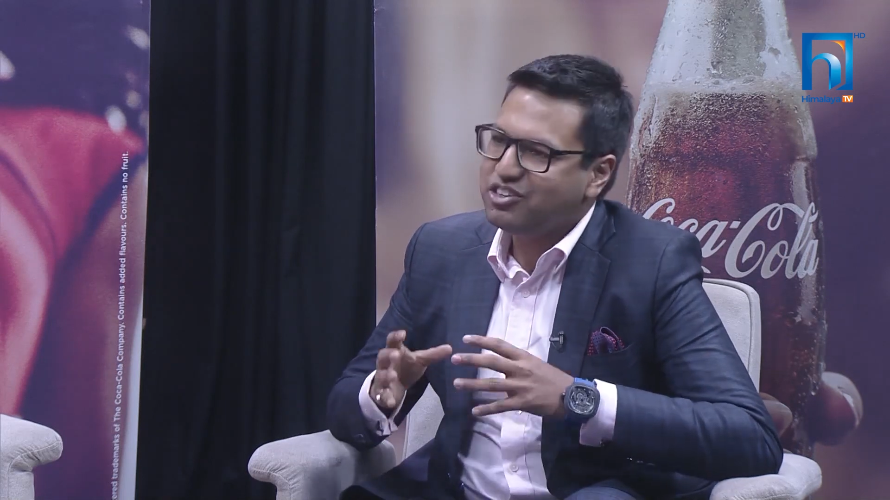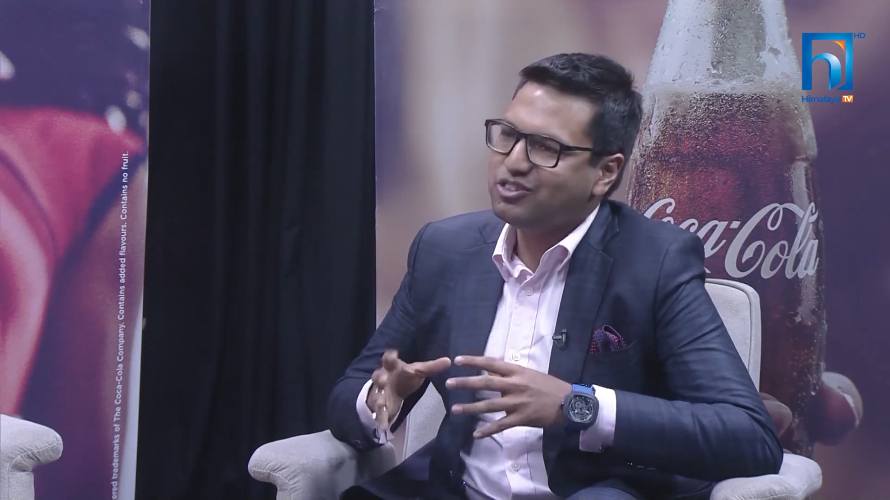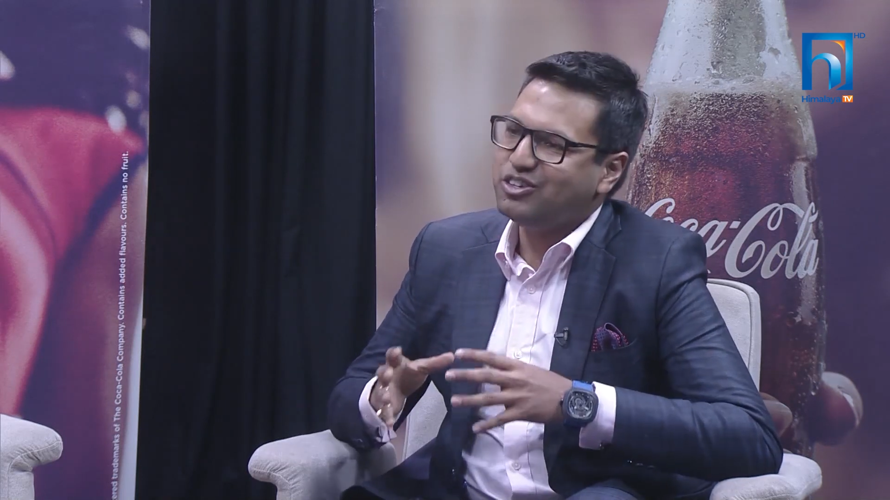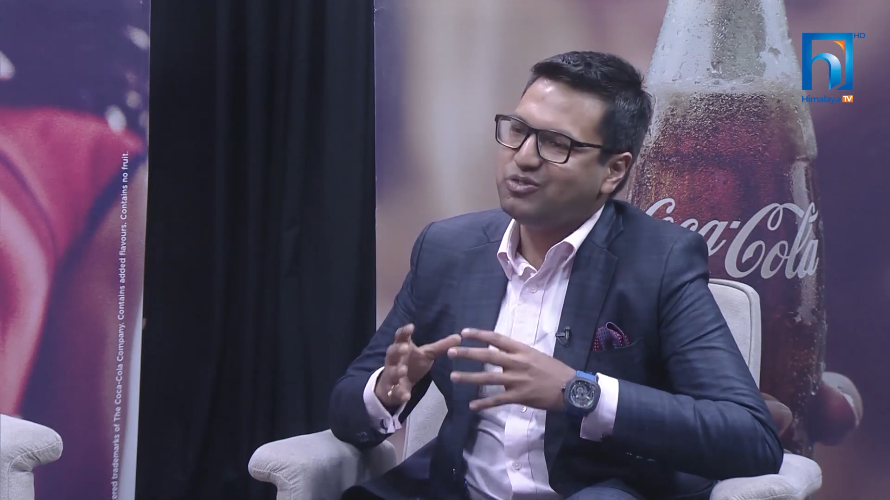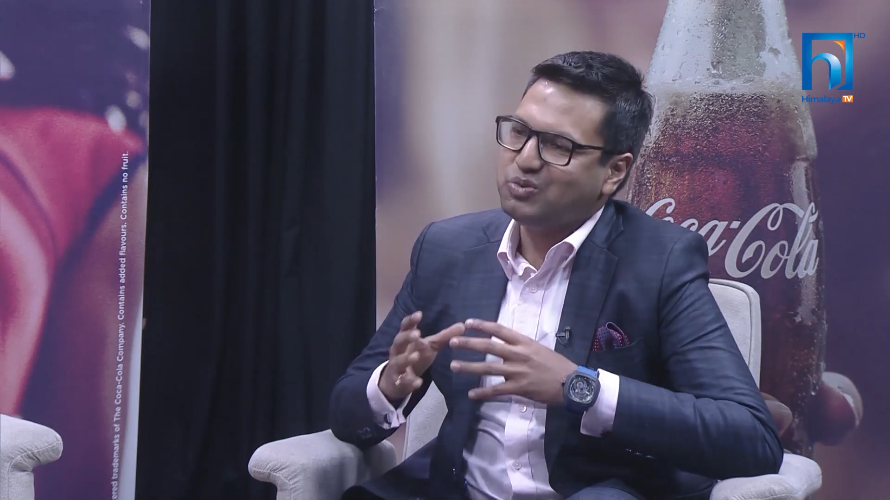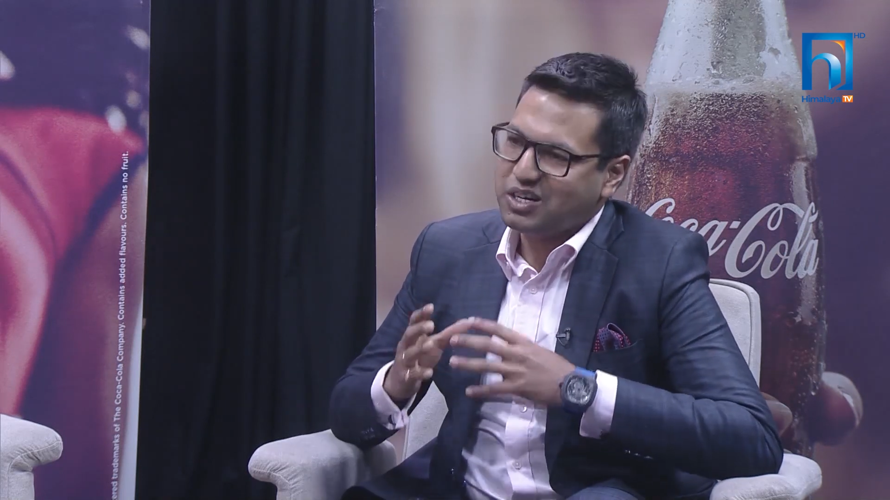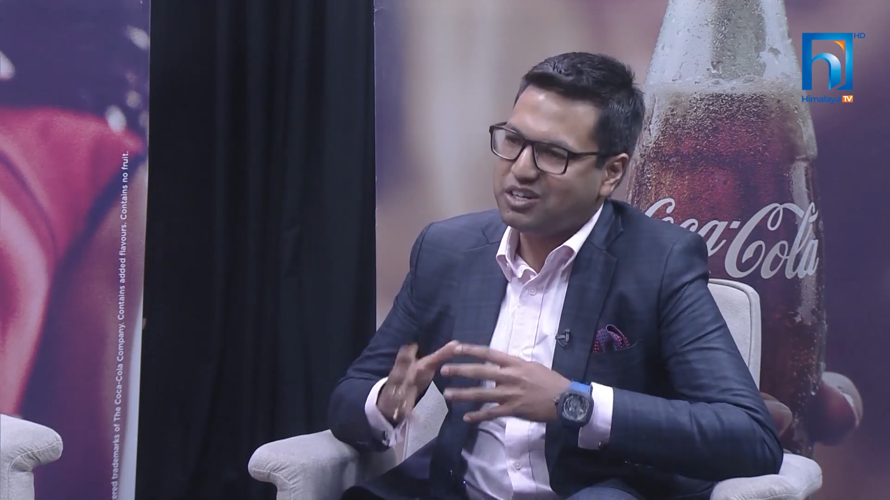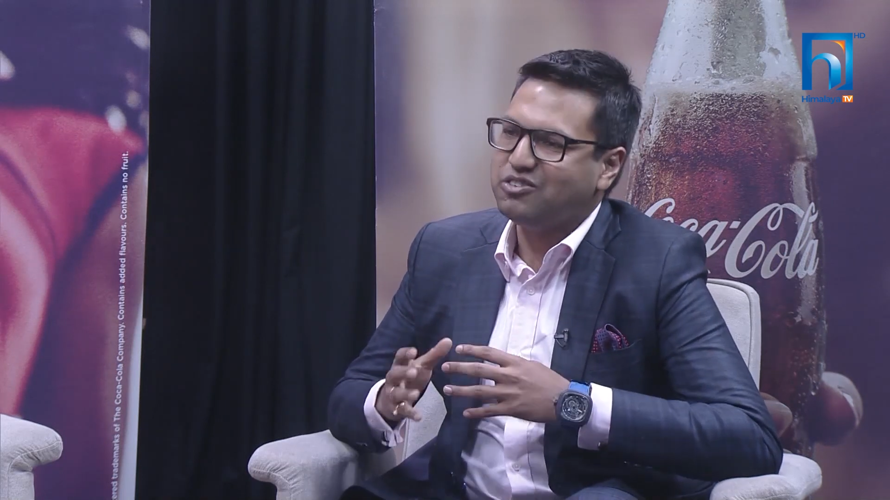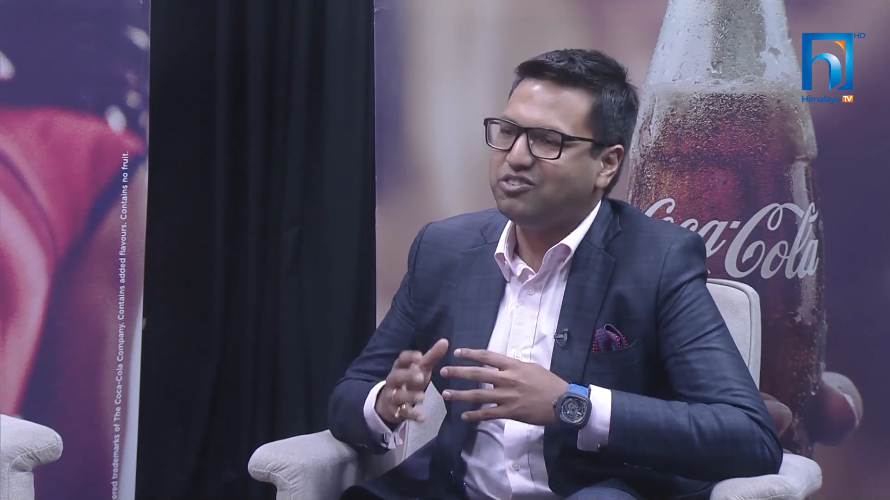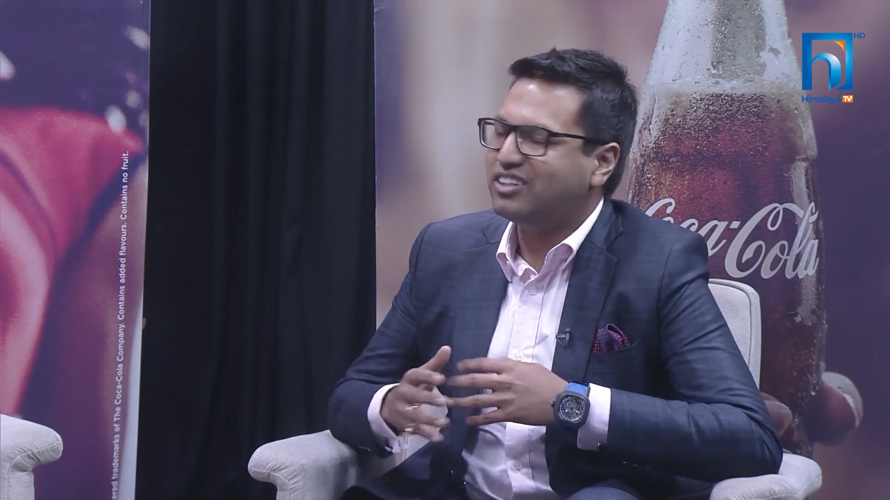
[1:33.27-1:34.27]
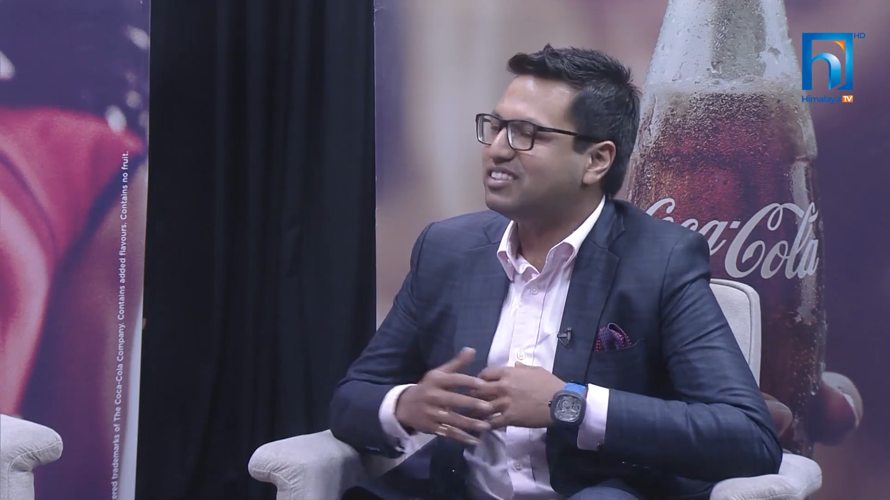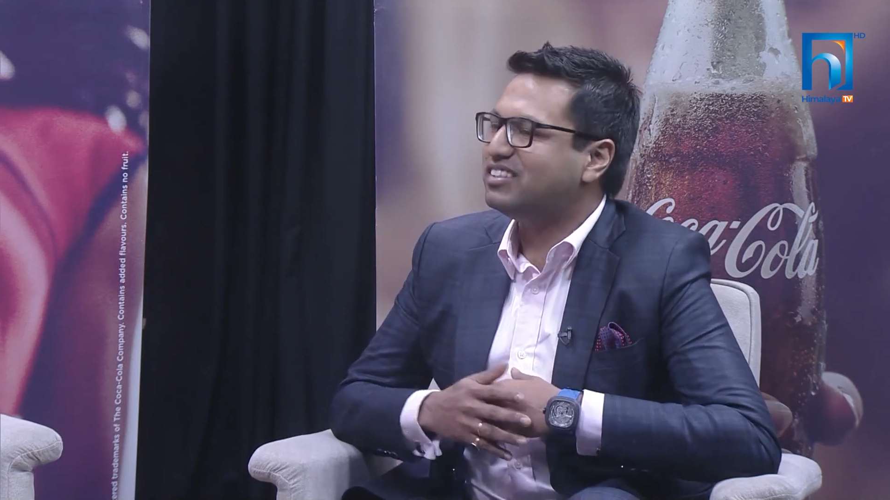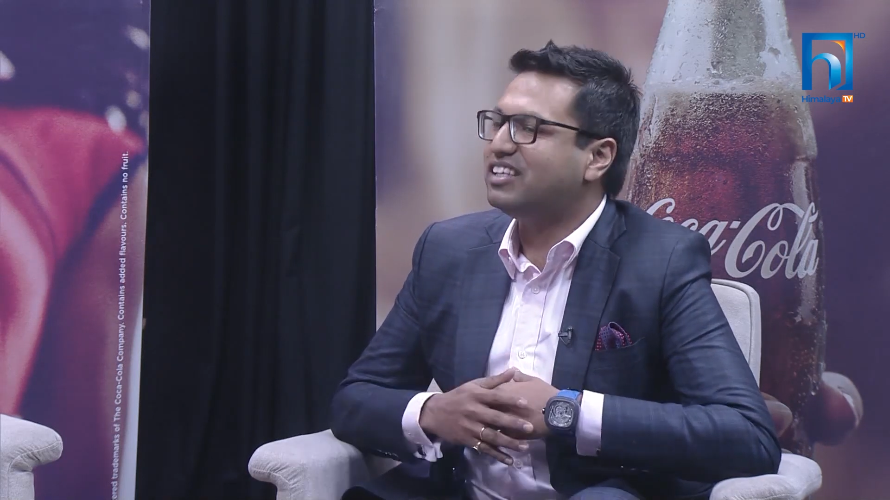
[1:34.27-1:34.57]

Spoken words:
into the world of watches,